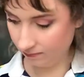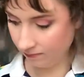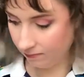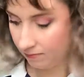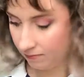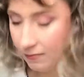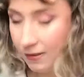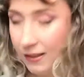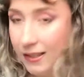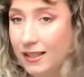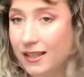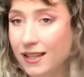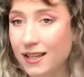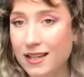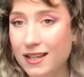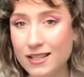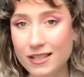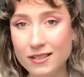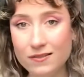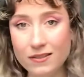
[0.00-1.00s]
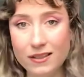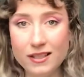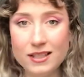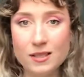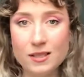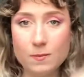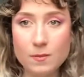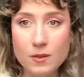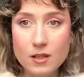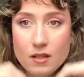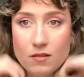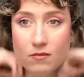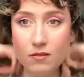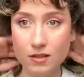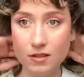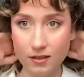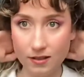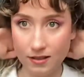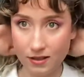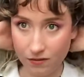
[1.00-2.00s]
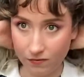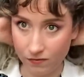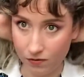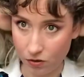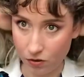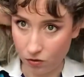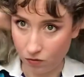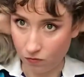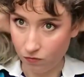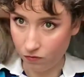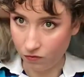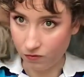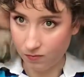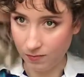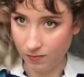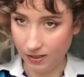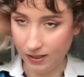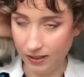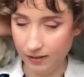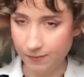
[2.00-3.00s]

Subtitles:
My years of experience have told me.